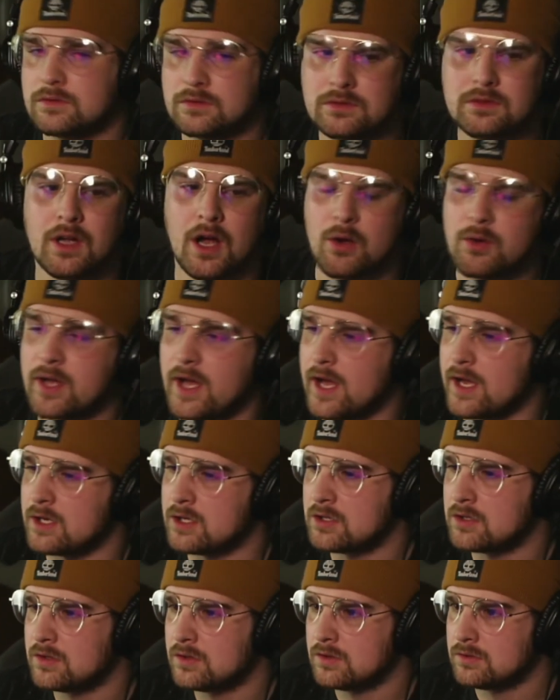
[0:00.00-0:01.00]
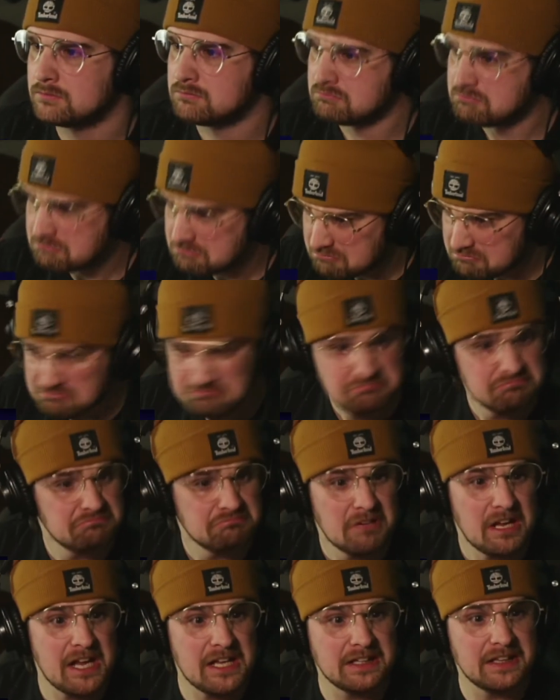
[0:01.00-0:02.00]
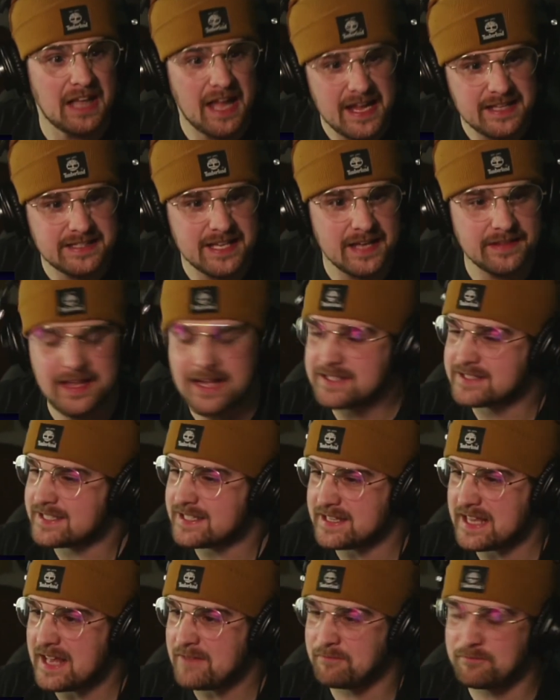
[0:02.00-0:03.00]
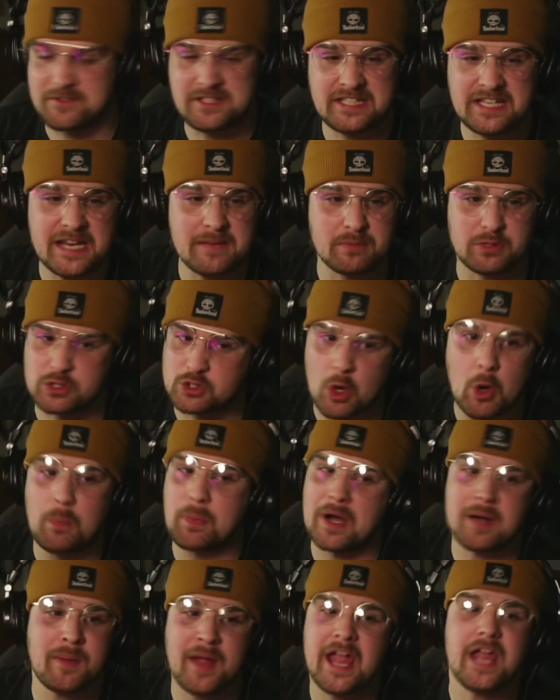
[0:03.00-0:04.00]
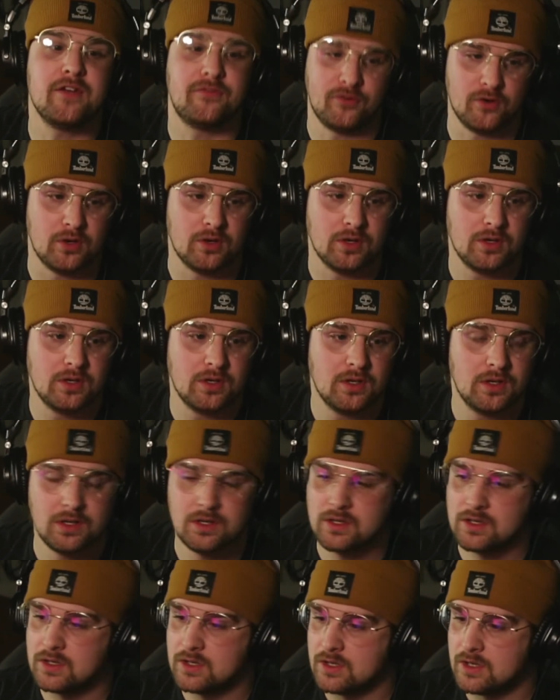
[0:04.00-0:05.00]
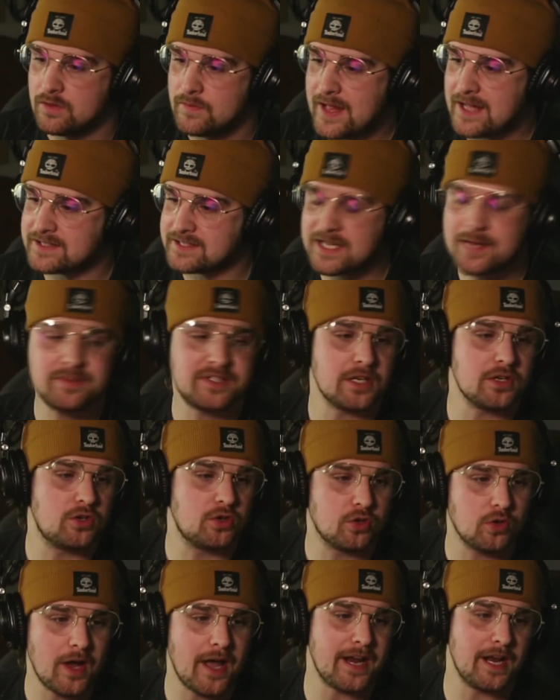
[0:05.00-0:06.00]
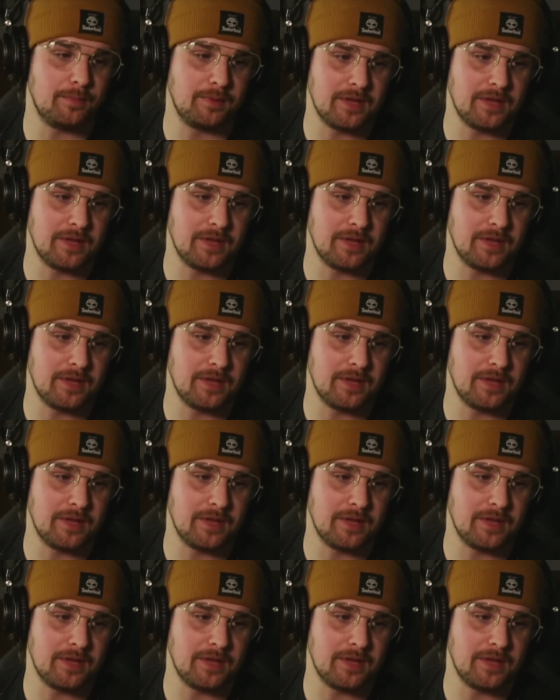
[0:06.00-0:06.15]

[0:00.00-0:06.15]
Okay. In late, that seems super painful. That seems incredibly